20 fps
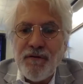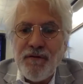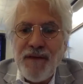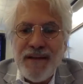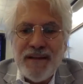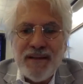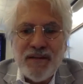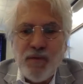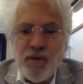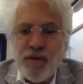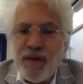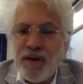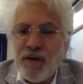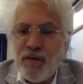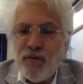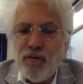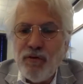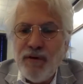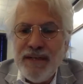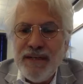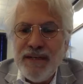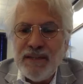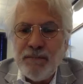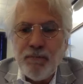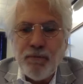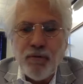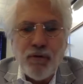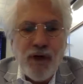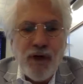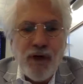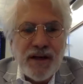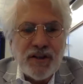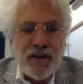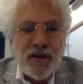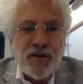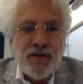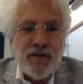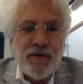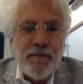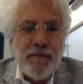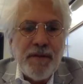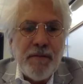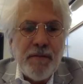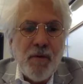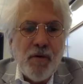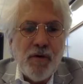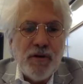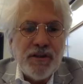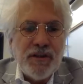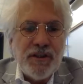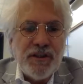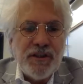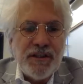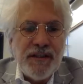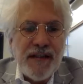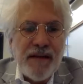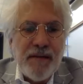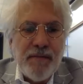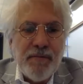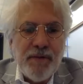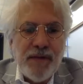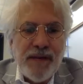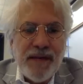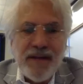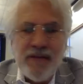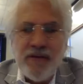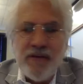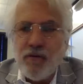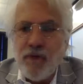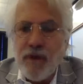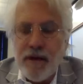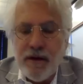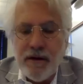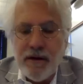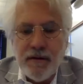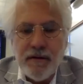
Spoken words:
faced with increased pressure to be more sustainably integrated.